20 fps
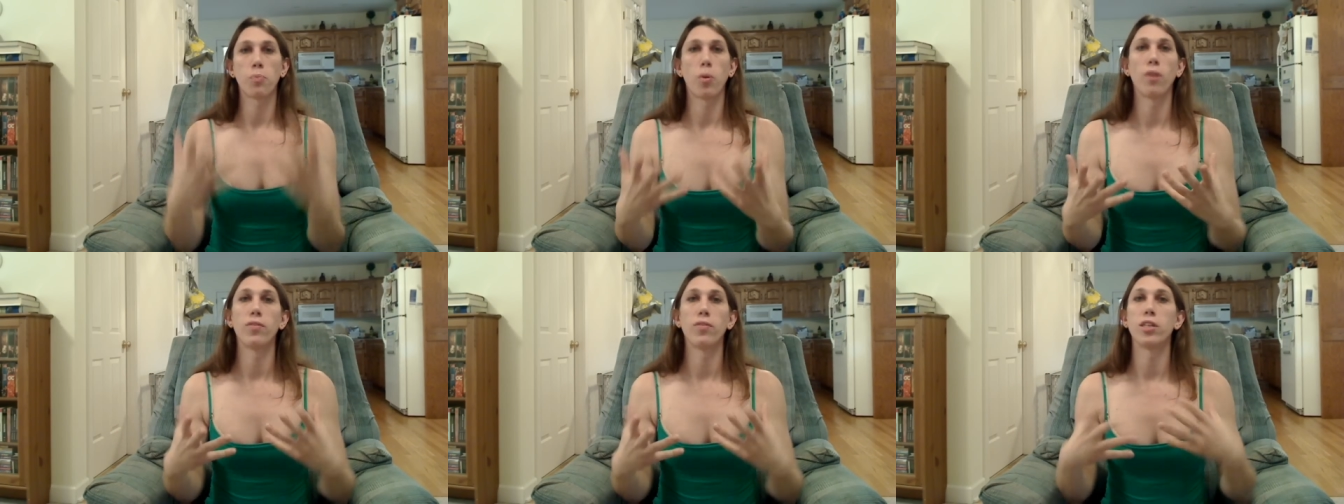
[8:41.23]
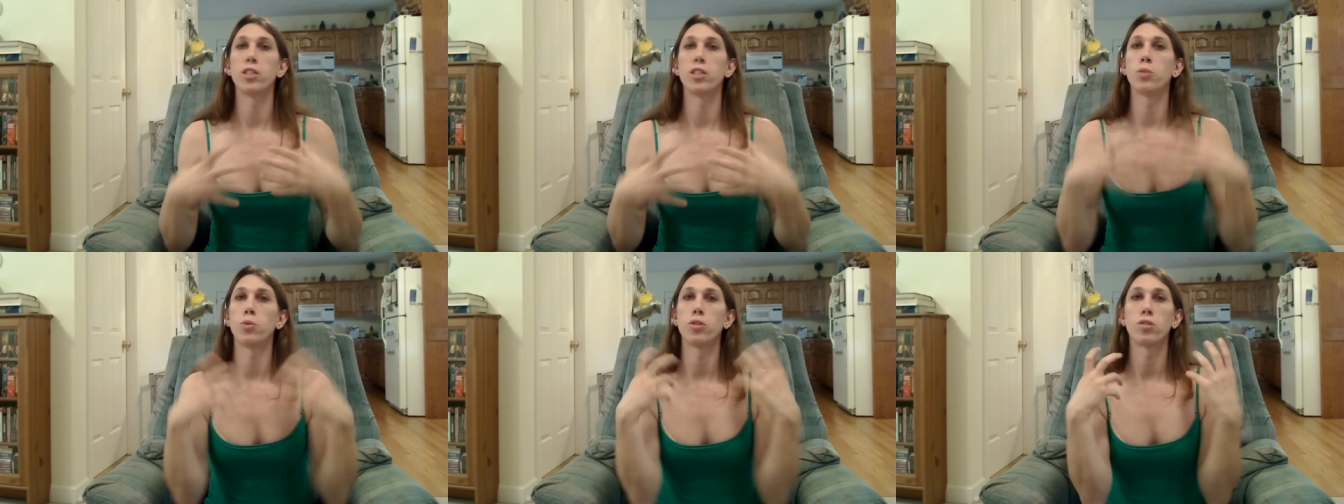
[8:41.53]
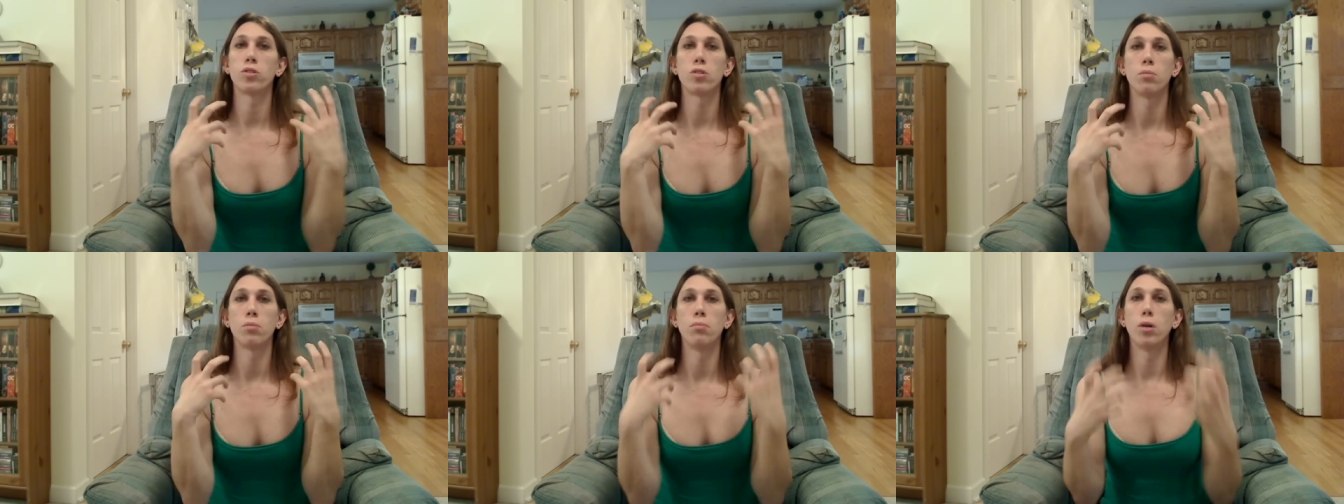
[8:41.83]
privilege
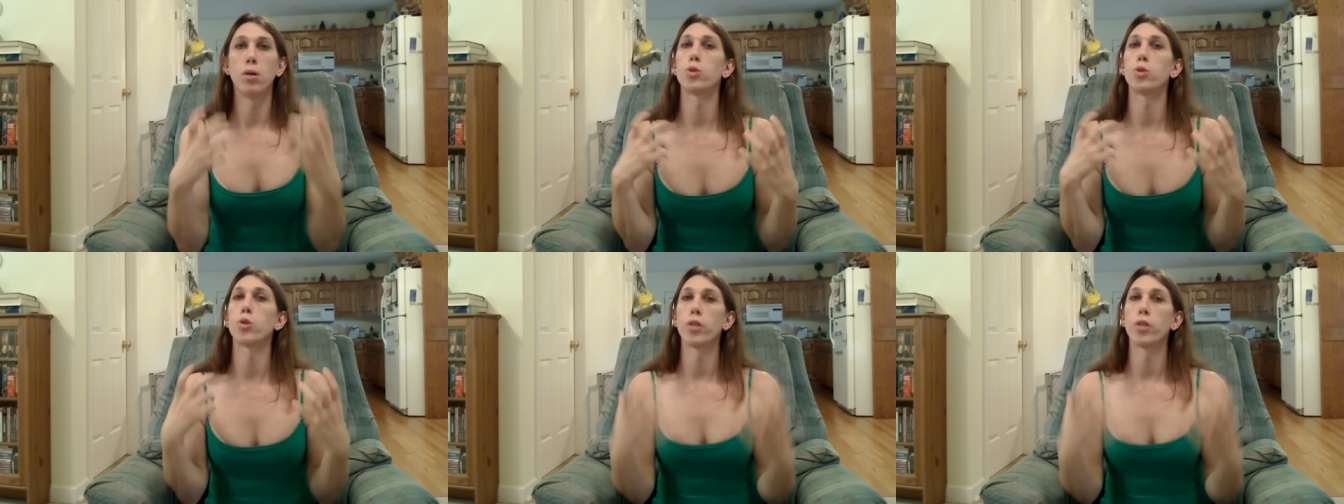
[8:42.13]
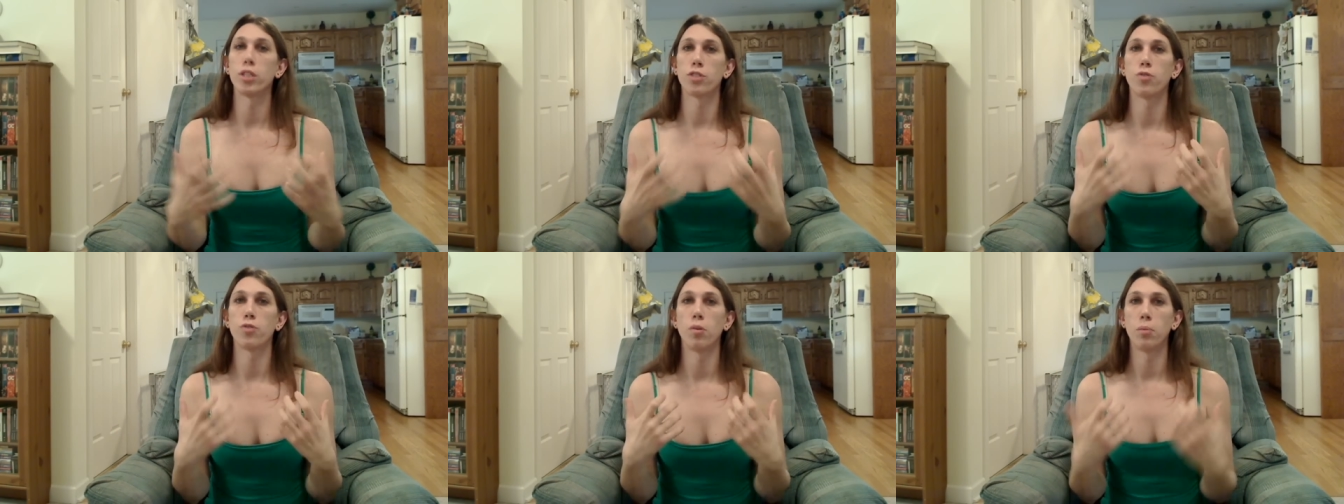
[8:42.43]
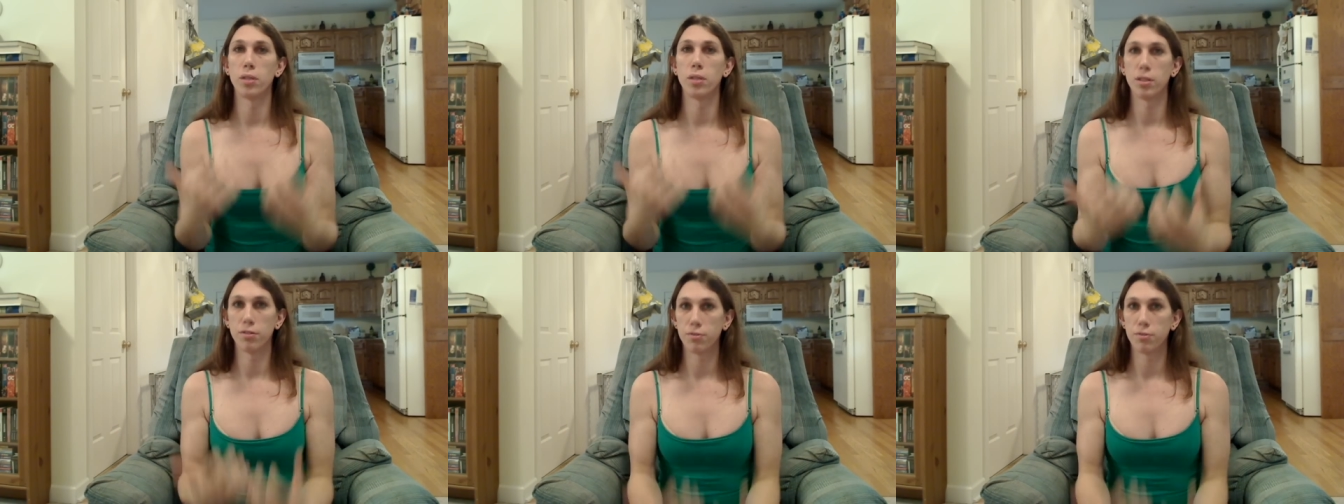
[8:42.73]
was the most
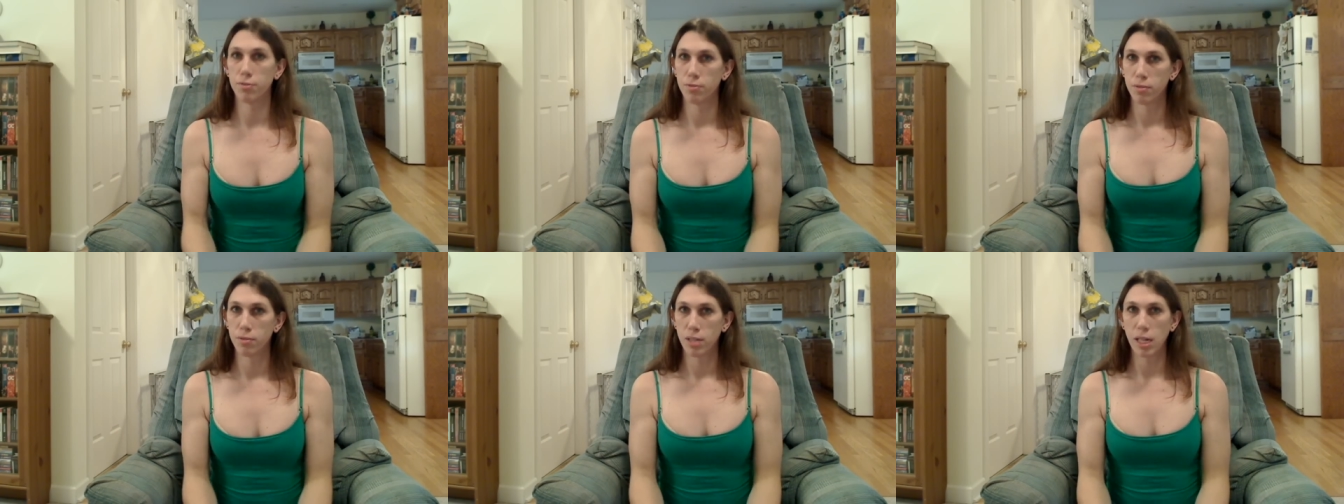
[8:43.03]
transformative